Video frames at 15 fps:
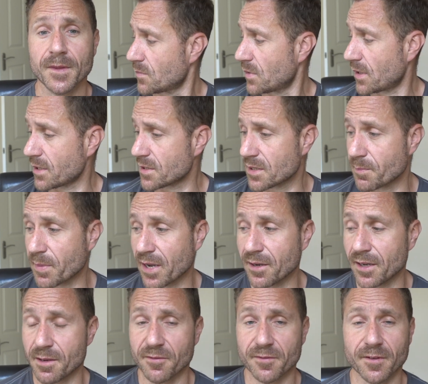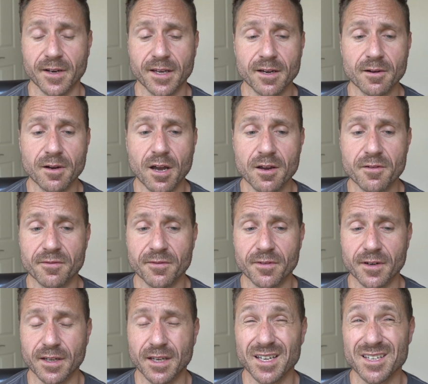But that's about it for now.
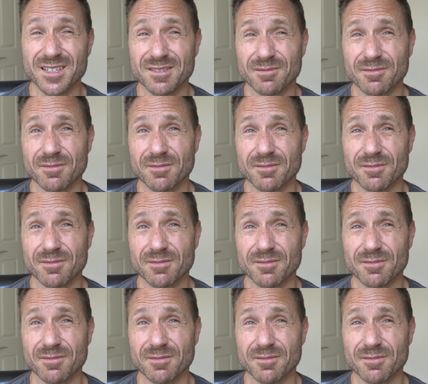Hopefully